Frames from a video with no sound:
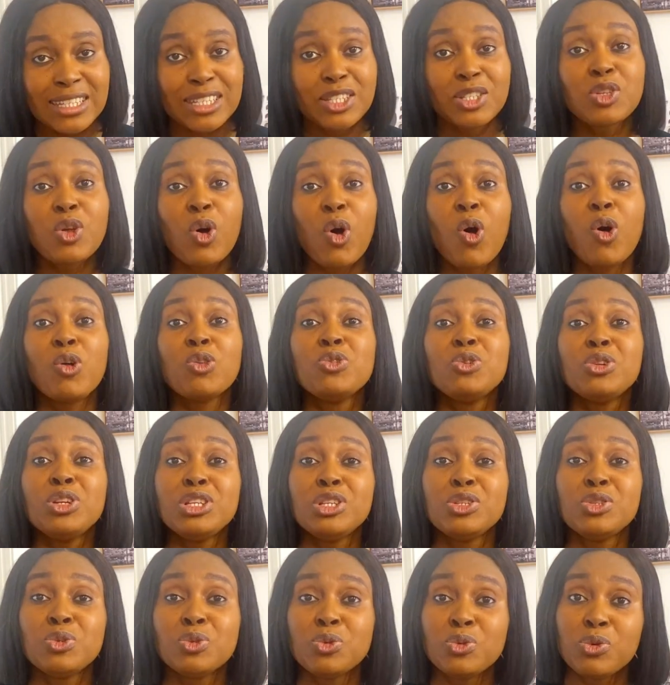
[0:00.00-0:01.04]
this is all you
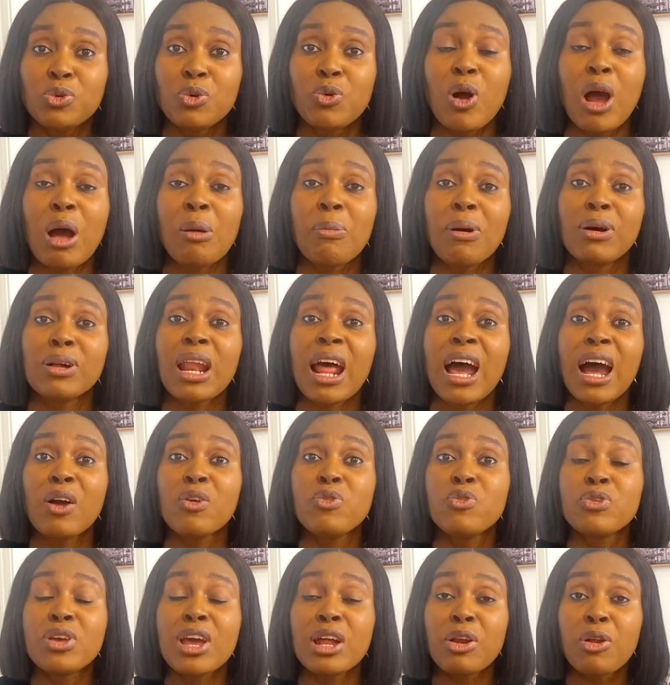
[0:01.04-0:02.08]
need to know about how
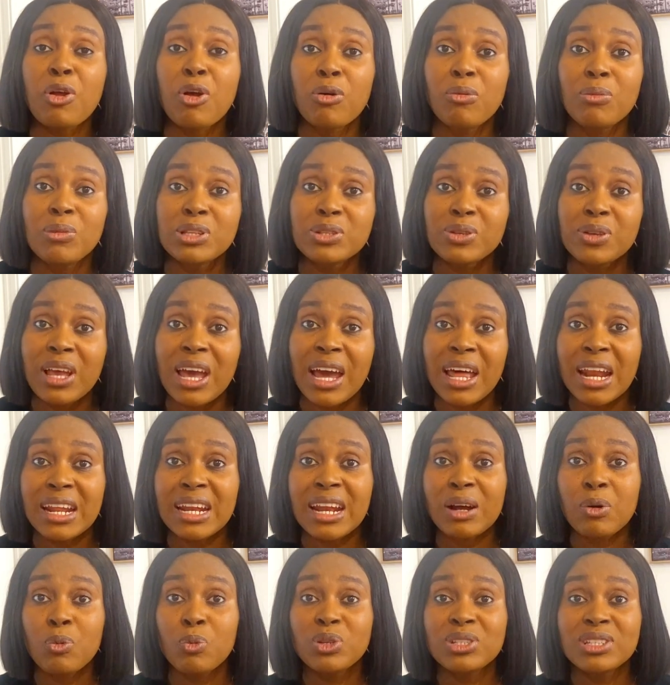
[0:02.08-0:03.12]
you can come into
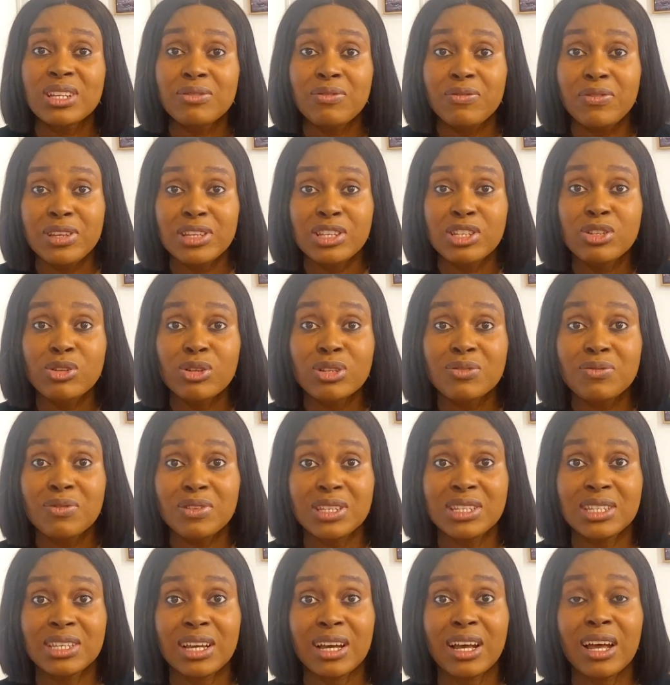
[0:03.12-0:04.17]
Canada with a visitor's
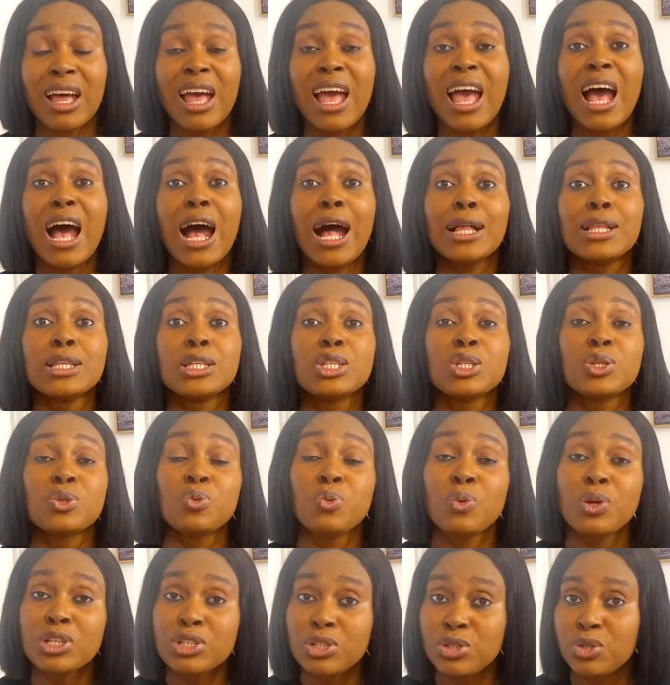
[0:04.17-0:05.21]
visa and
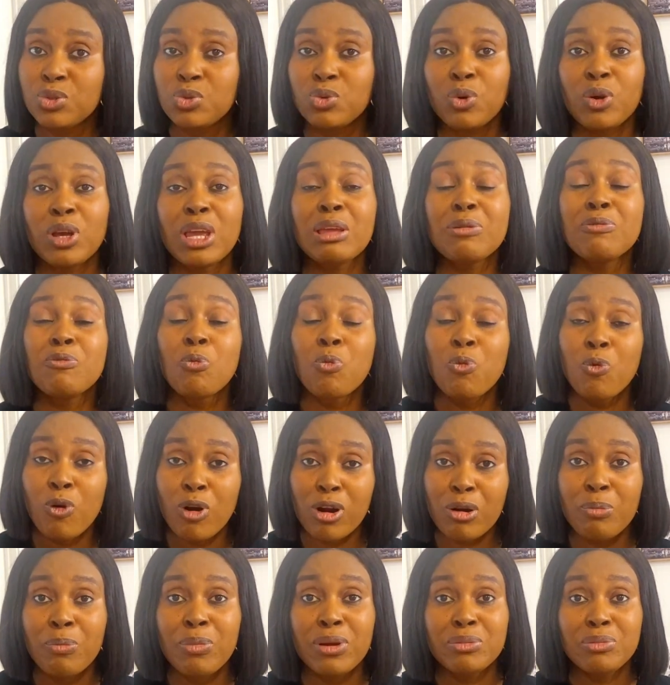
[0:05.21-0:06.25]
switch to a
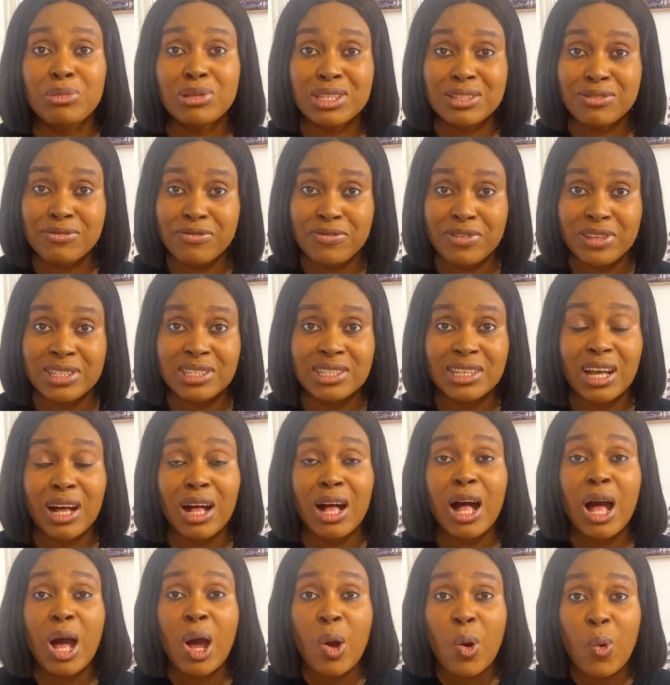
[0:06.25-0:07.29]
work permit
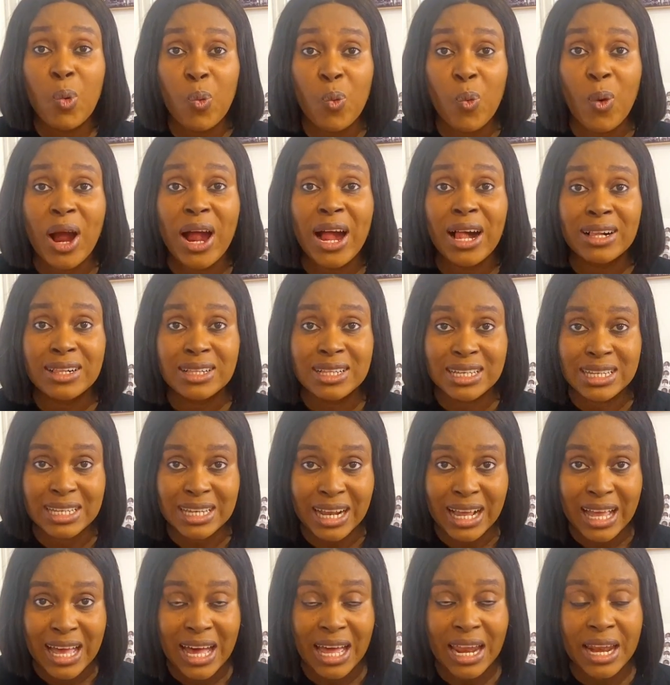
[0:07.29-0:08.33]
visa while
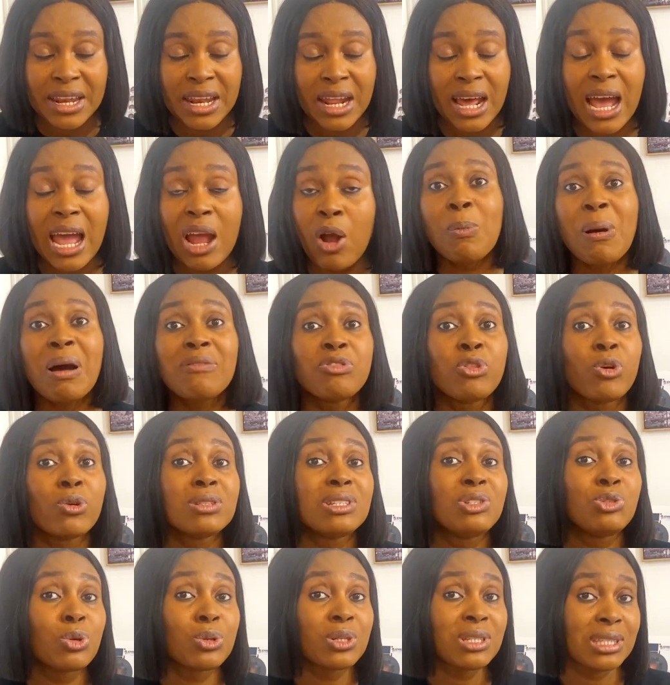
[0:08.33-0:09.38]
in Canada. I hope I've
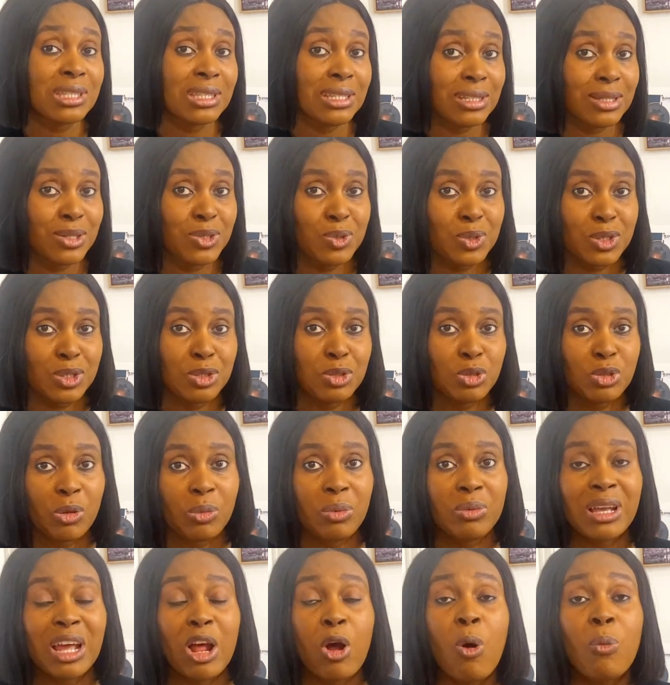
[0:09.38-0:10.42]
done justice to this
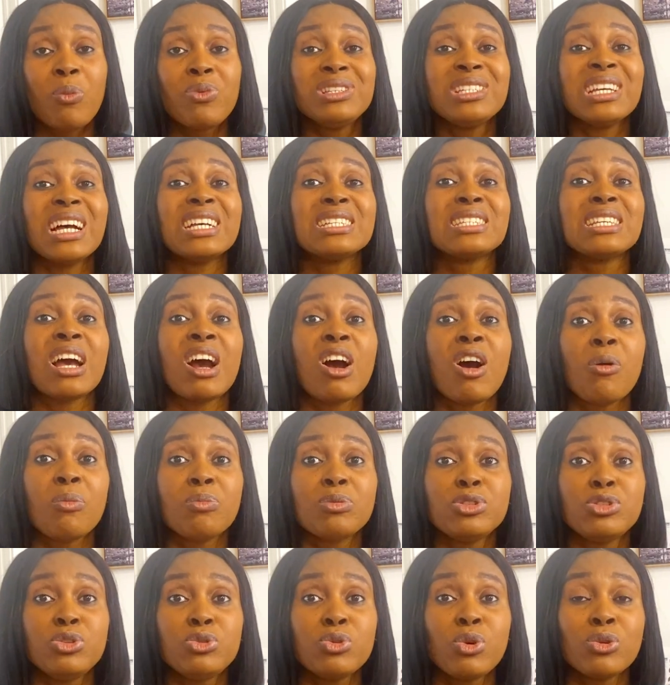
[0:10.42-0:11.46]
topic. I hope this has
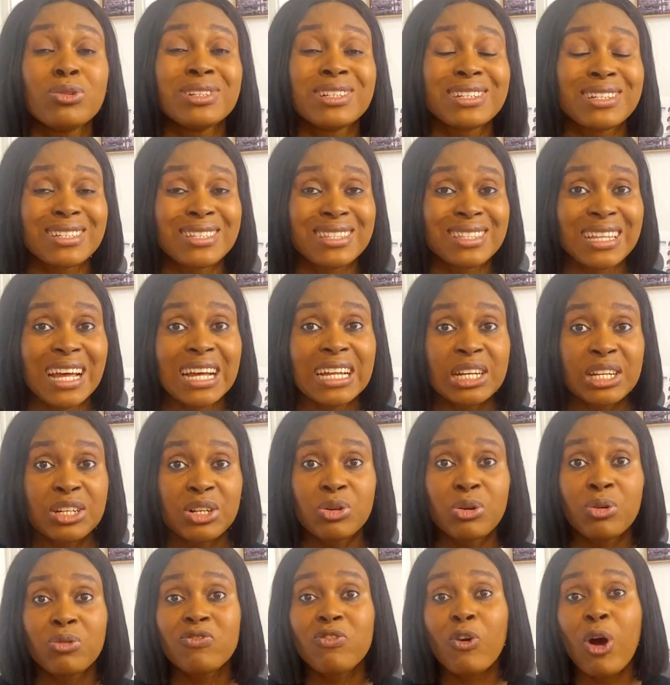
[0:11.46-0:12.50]
helped you
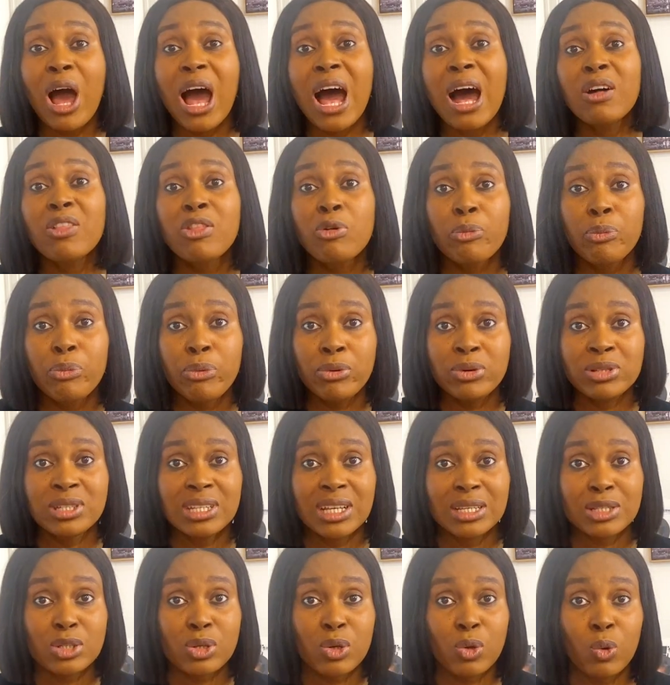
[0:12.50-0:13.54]
understanding of how the
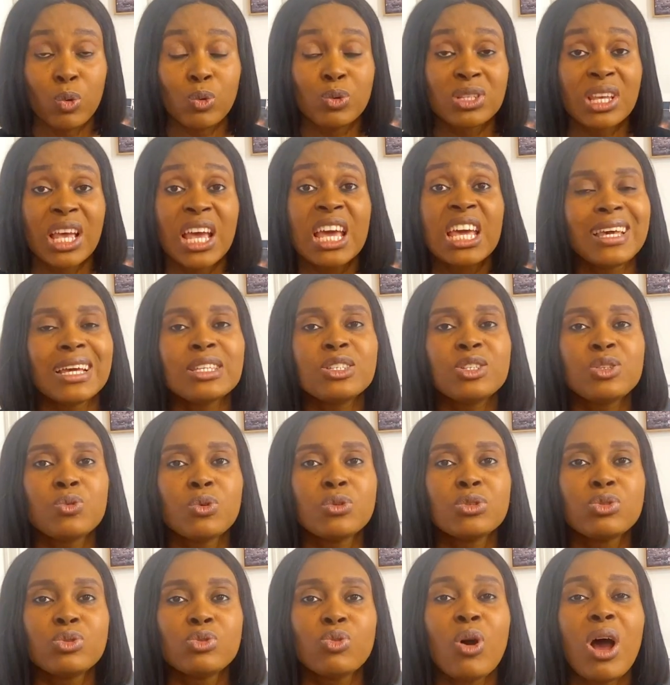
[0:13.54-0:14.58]
process goes. In case you
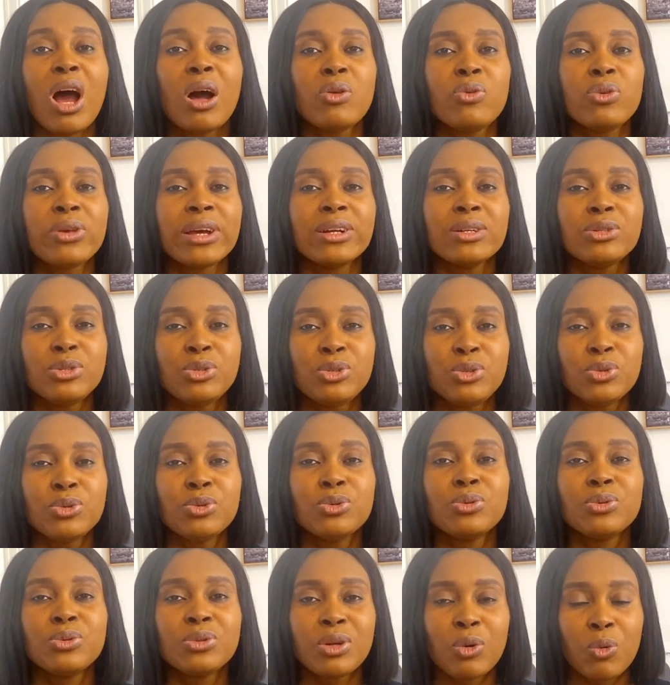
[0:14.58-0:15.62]
want to know how you can
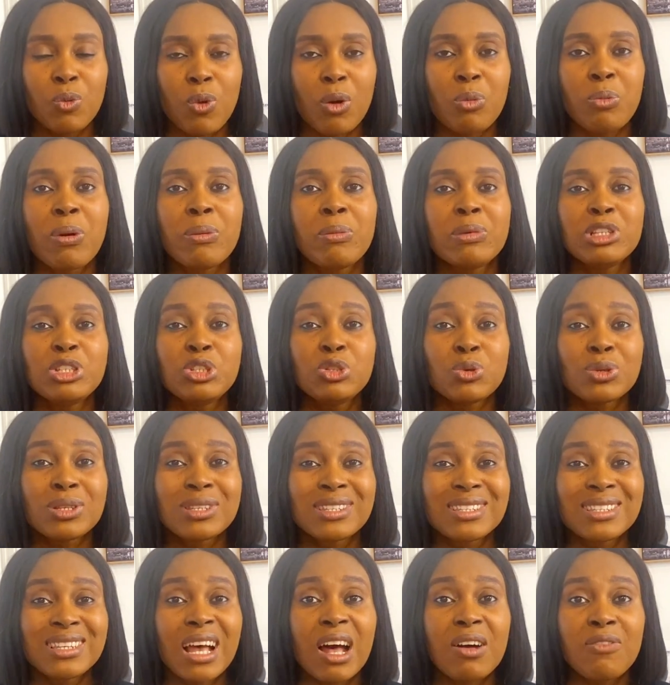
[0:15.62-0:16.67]
do the work permit
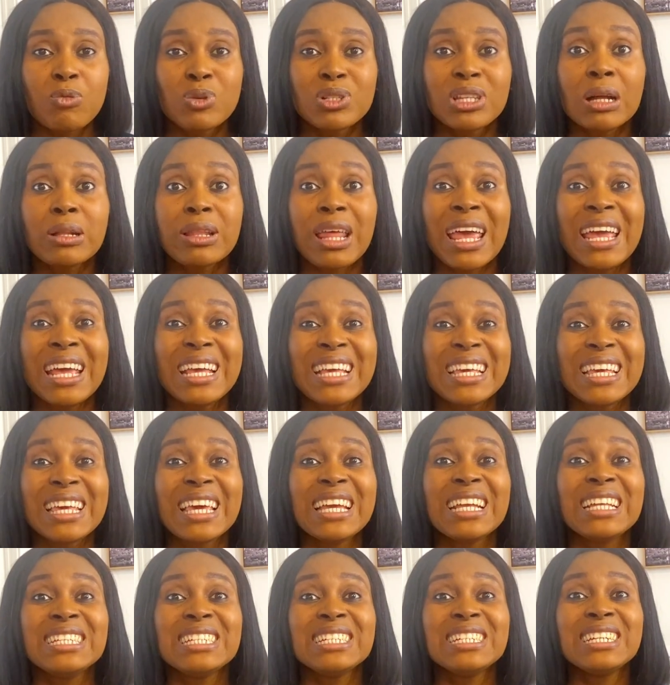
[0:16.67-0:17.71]
yourself without
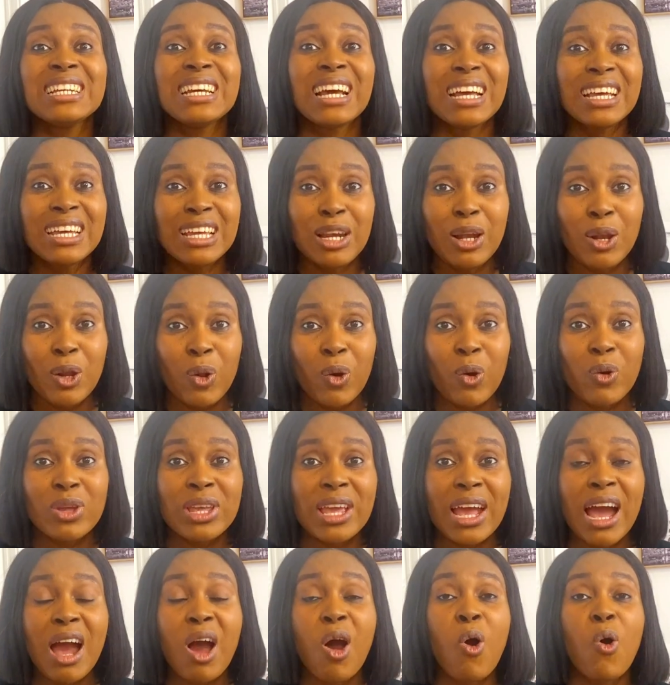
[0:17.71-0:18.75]
engaging a
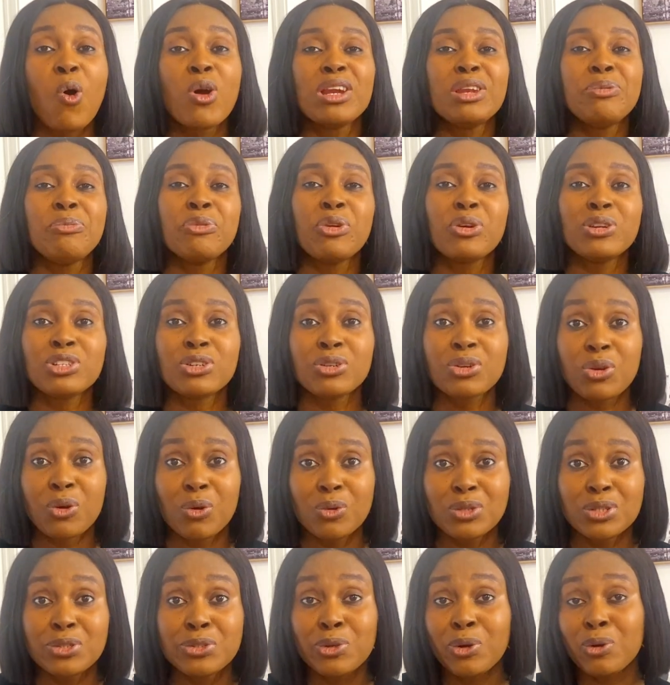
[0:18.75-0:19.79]
lawyer or an immigration
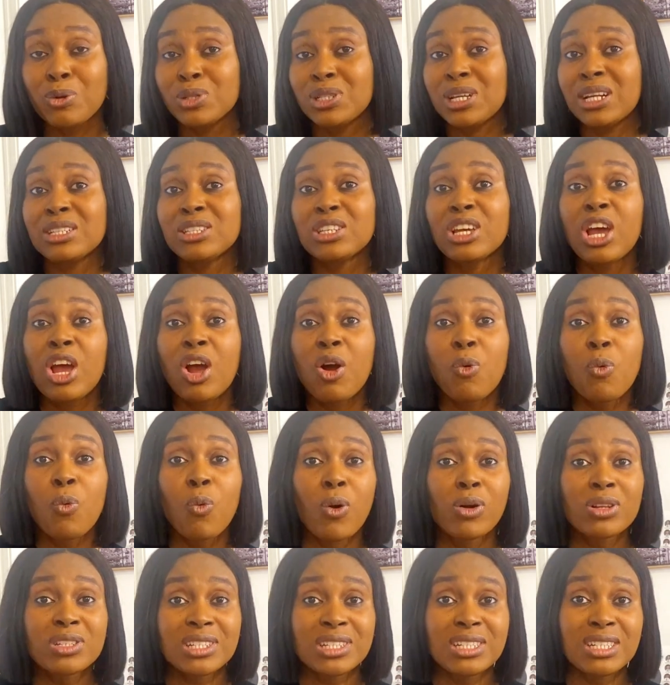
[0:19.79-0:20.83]
consultant,
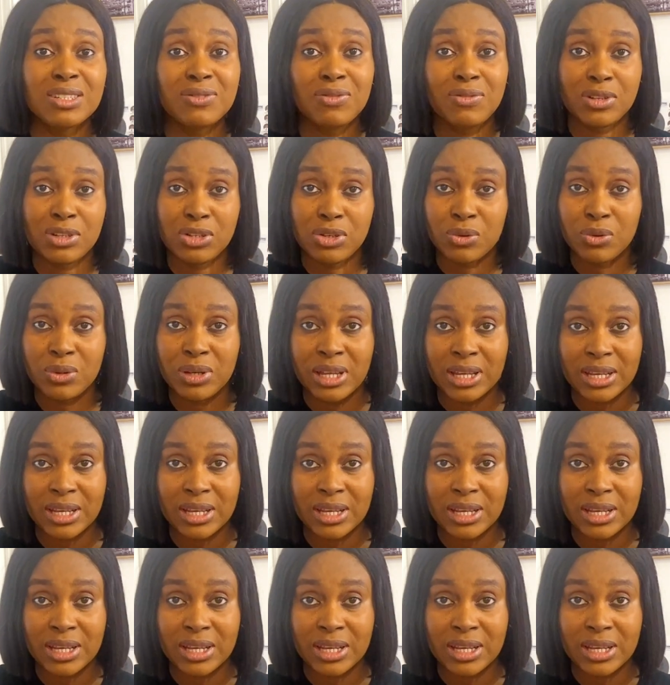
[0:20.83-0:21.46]
watch this video